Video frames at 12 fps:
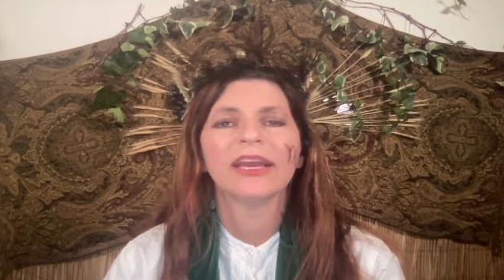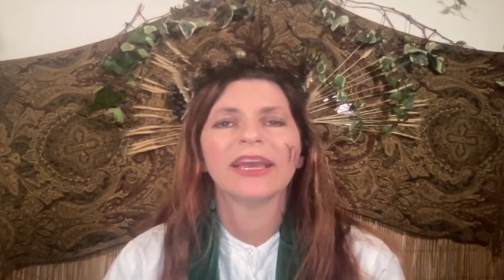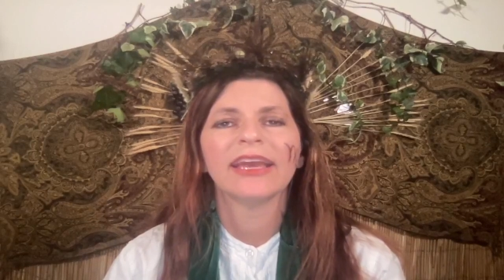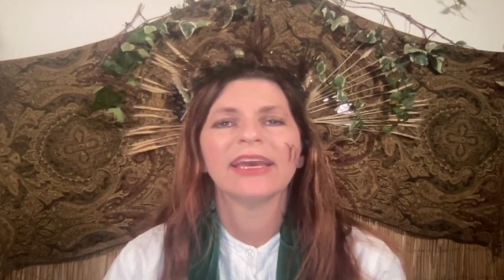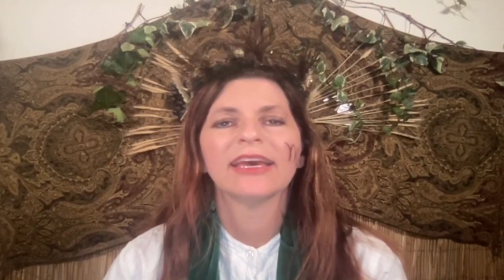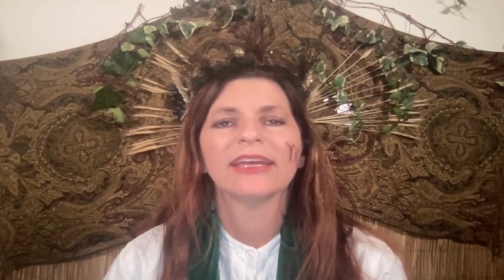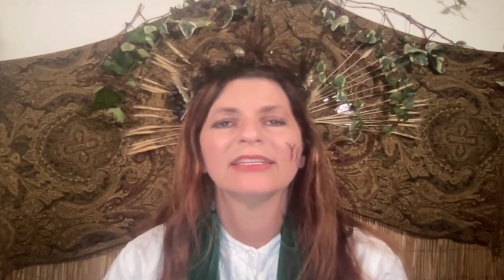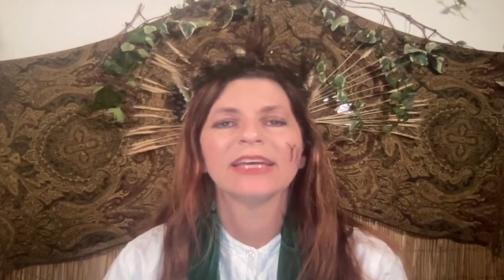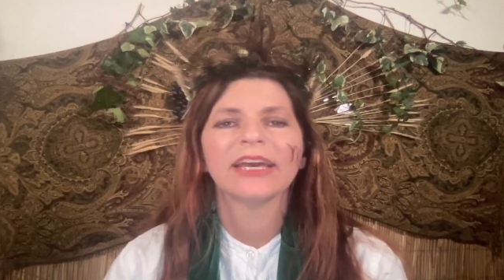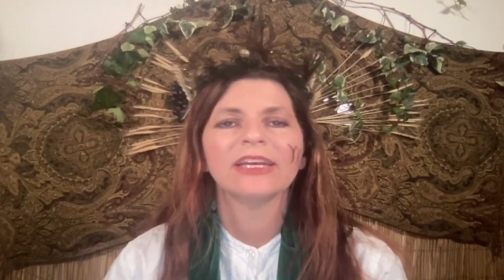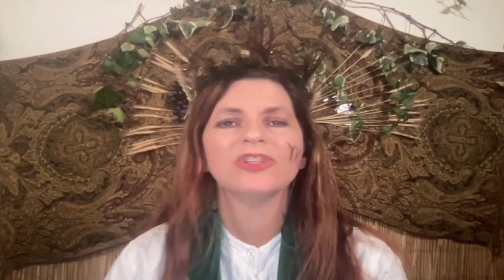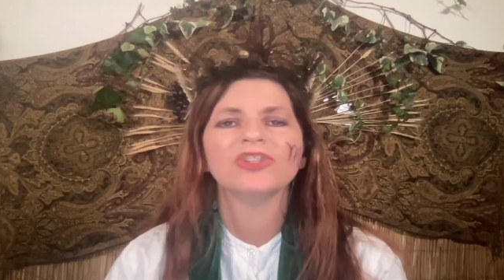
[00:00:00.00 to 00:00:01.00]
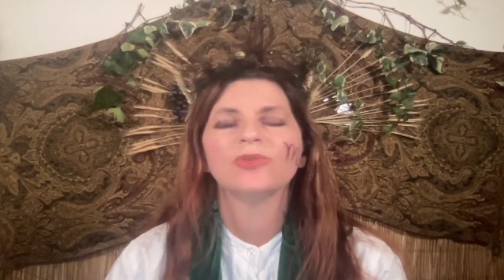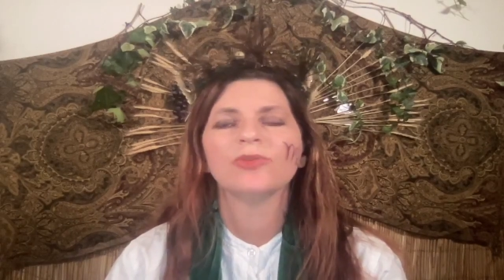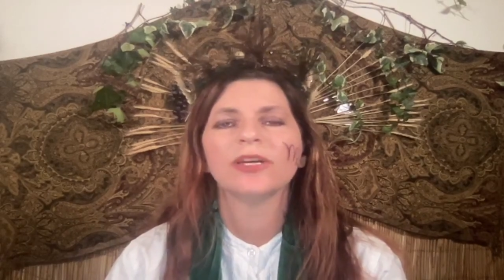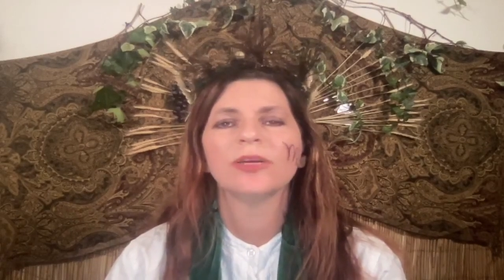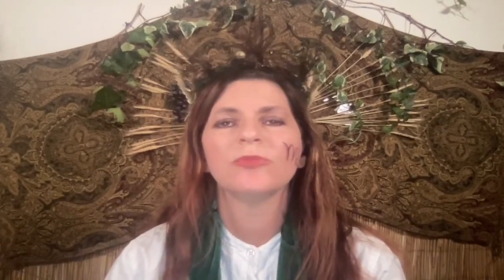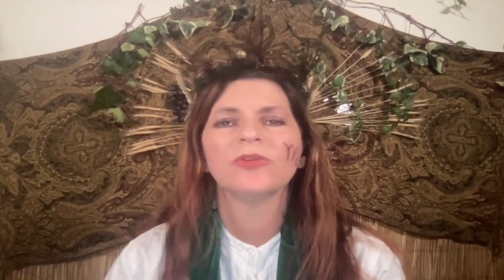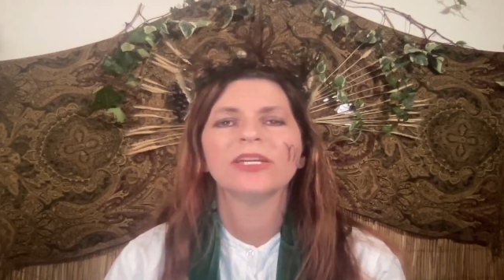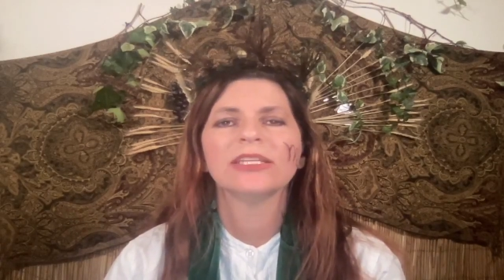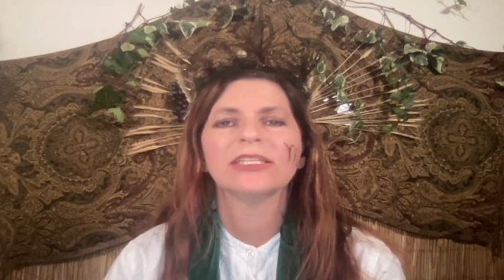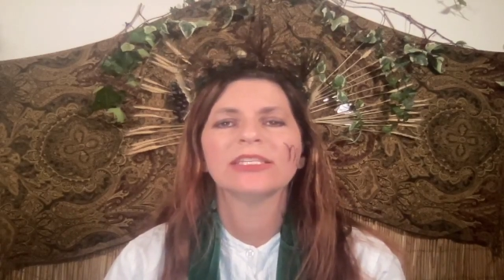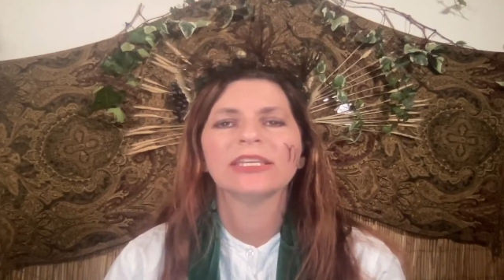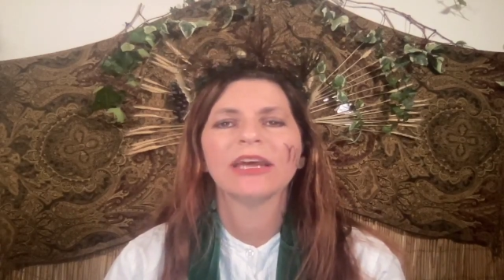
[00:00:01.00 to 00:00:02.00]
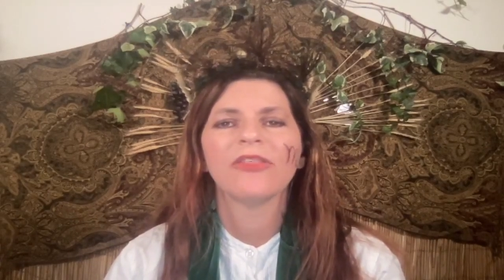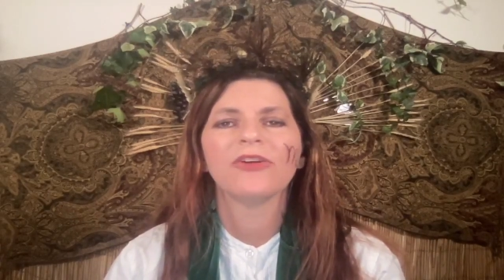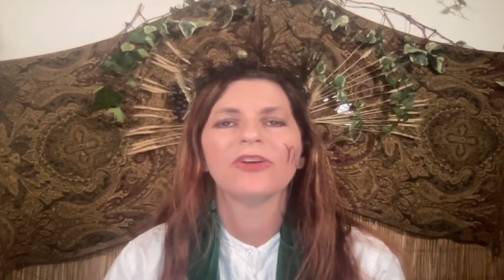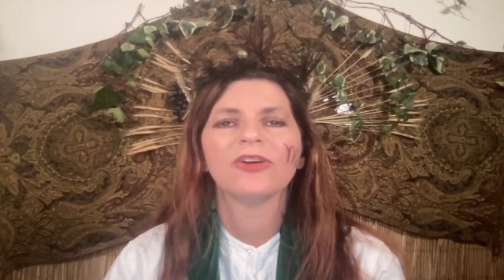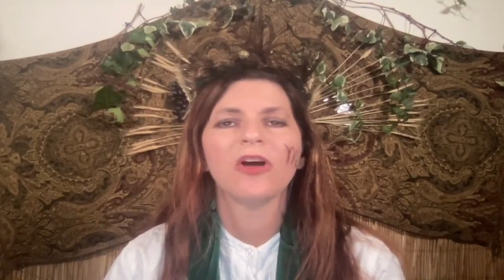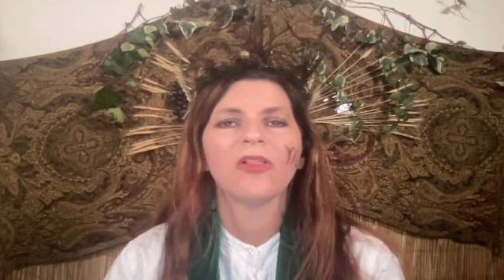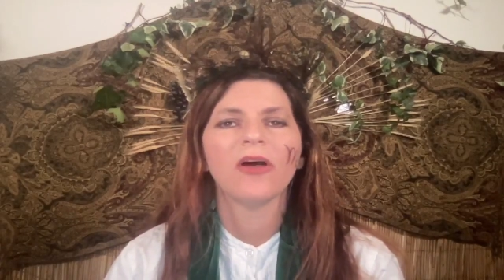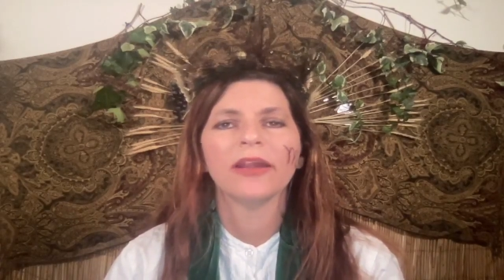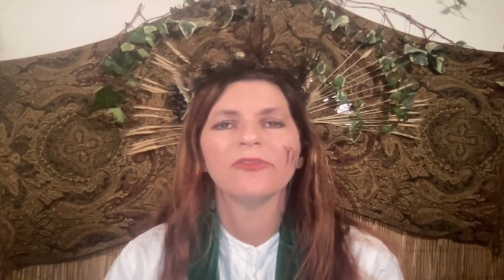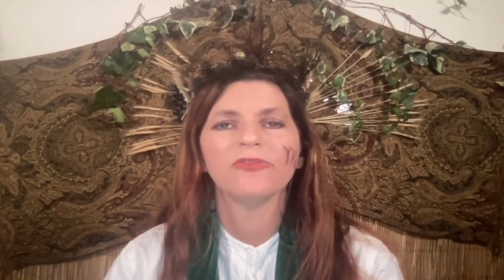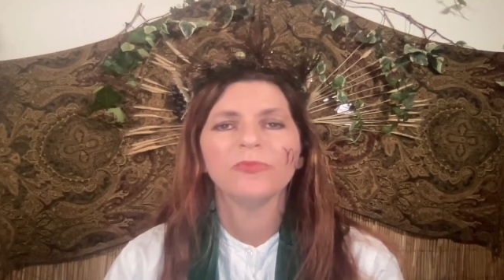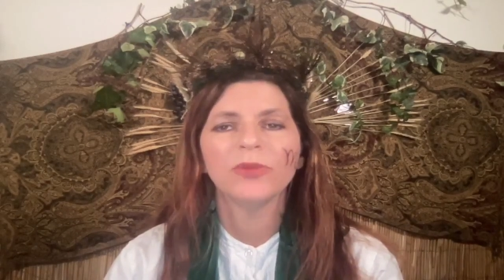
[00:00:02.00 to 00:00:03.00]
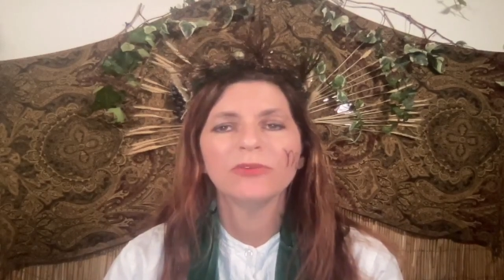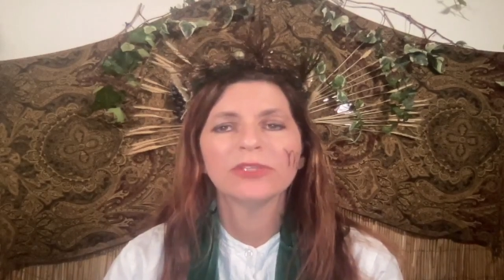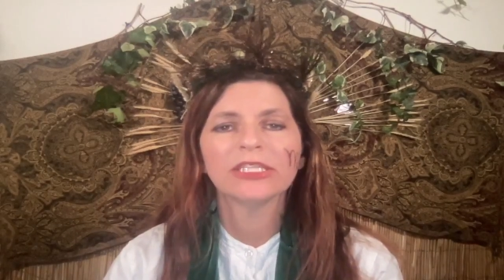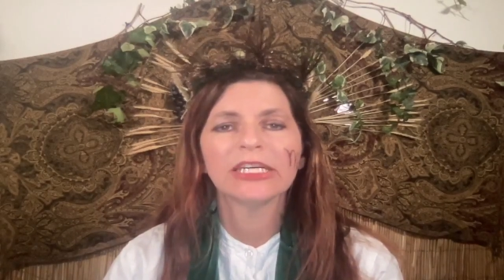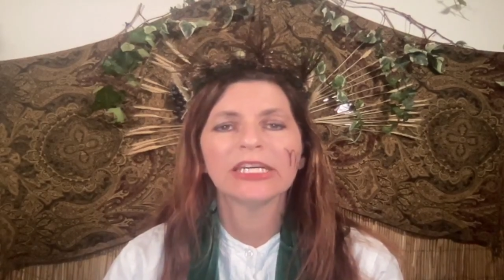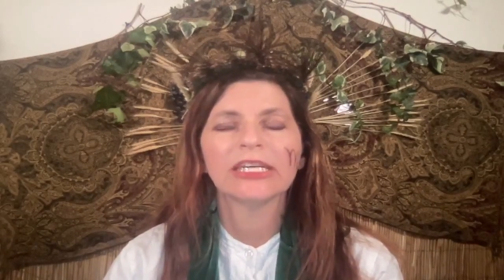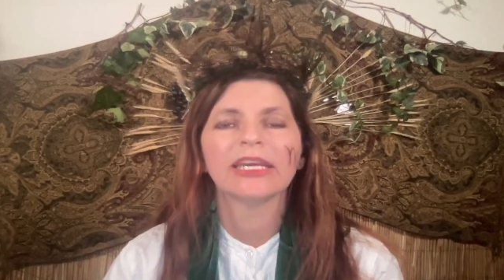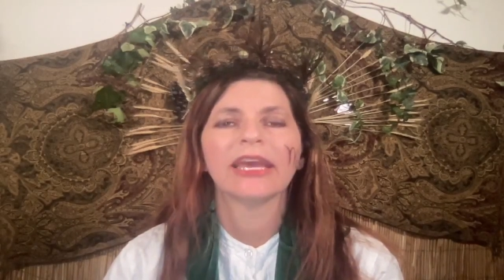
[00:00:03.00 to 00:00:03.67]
and I enjoy putting together a lot of music